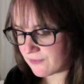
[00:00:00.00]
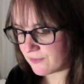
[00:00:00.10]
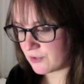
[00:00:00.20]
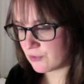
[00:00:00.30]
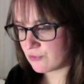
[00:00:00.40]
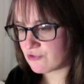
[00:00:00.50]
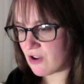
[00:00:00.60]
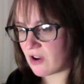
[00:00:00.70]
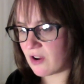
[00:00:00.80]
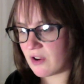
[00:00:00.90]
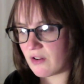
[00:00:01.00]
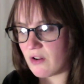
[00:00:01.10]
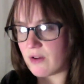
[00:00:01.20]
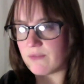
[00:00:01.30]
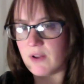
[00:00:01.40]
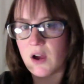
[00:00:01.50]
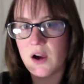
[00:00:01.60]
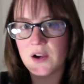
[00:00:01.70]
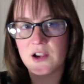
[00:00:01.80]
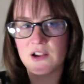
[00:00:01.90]
you drank a lot of
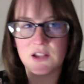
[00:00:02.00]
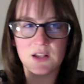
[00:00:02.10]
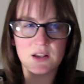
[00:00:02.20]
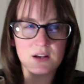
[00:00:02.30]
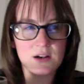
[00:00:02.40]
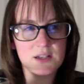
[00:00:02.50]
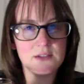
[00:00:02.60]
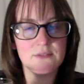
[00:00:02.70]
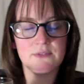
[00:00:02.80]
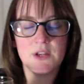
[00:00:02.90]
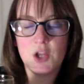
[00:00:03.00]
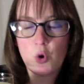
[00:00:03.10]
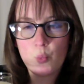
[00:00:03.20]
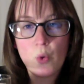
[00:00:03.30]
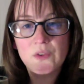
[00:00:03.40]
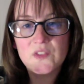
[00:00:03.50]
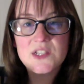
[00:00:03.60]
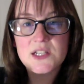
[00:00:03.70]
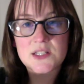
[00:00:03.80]
lager and you kind of wanted